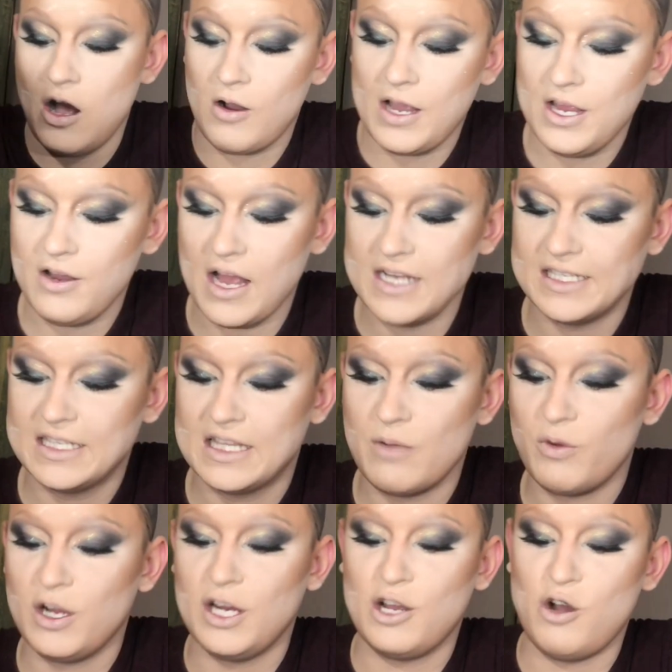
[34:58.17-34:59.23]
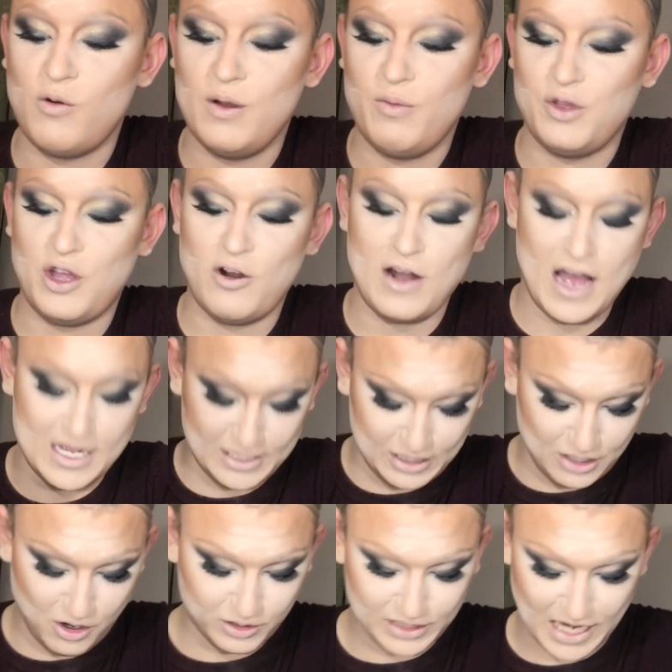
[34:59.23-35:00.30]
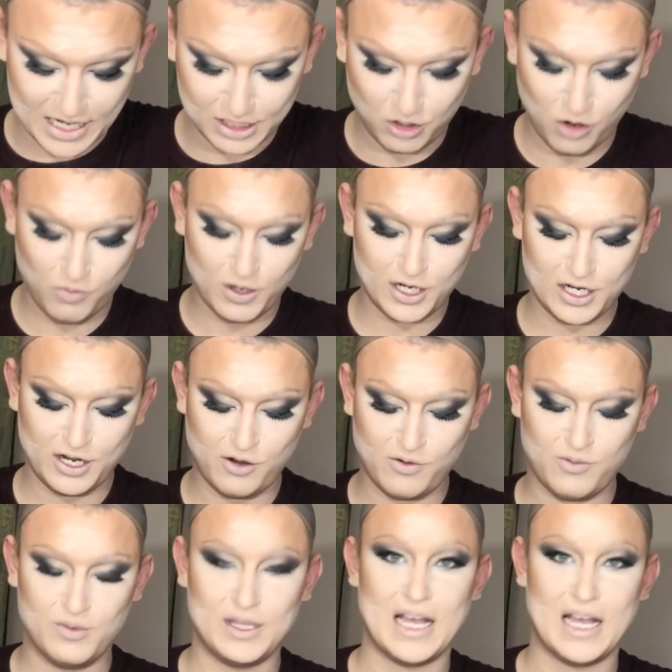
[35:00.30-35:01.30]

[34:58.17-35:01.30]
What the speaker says: Okay, you guys, then we're going to go in with our nose contour. We're going to go in